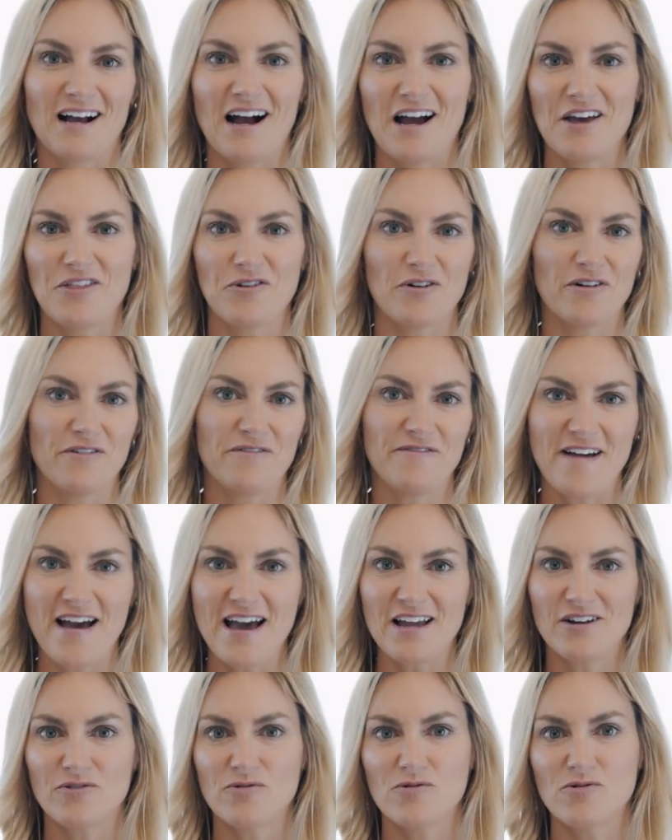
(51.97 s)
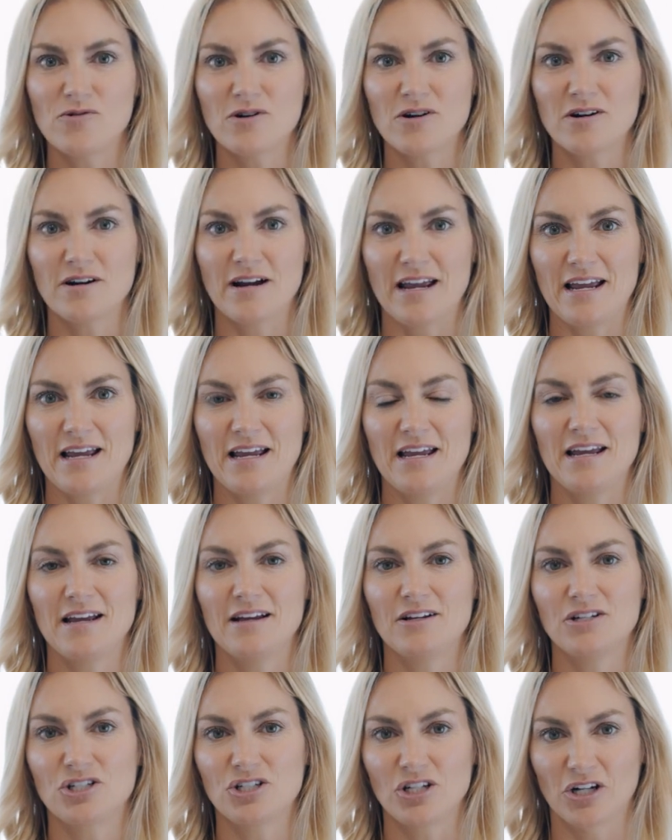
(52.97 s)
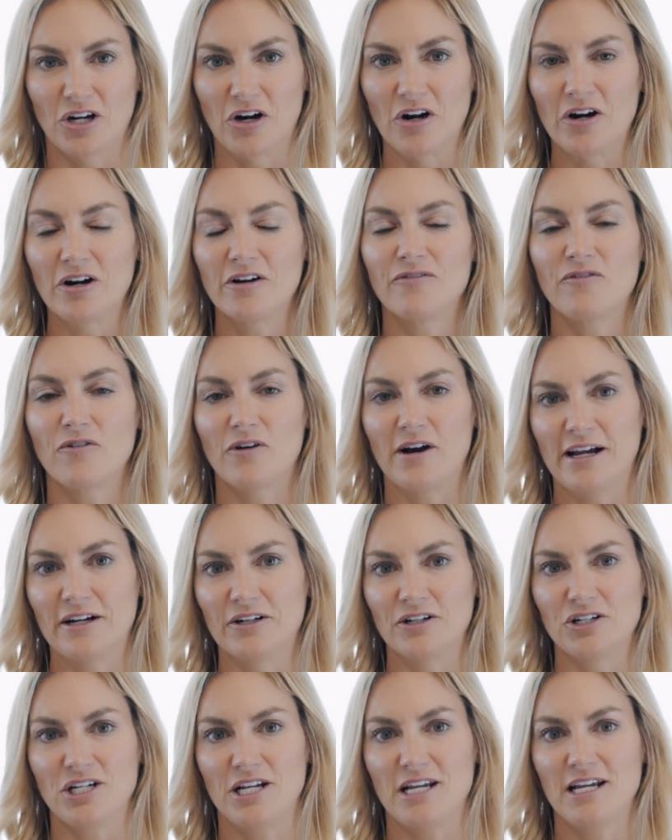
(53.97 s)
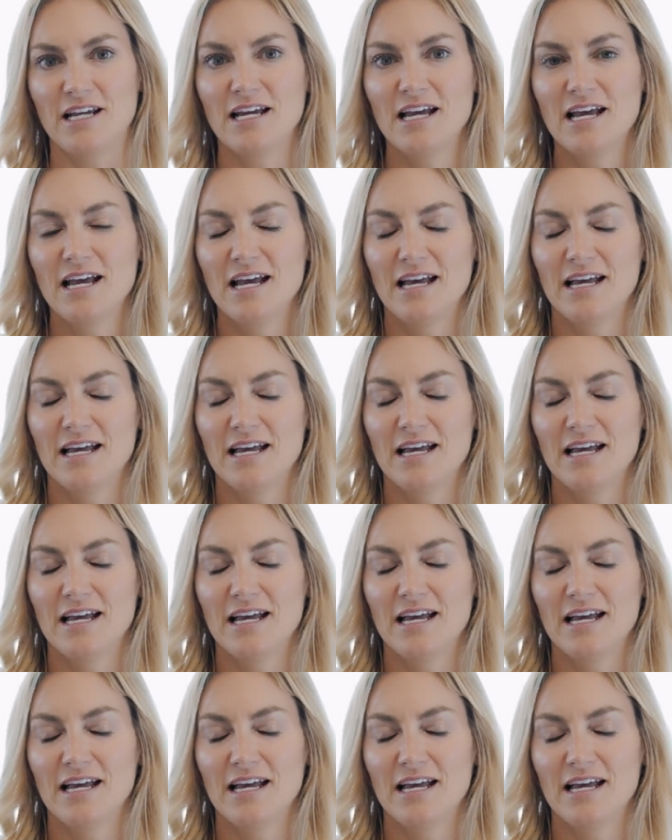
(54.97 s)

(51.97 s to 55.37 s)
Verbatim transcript: either a fat or a sugar for energy,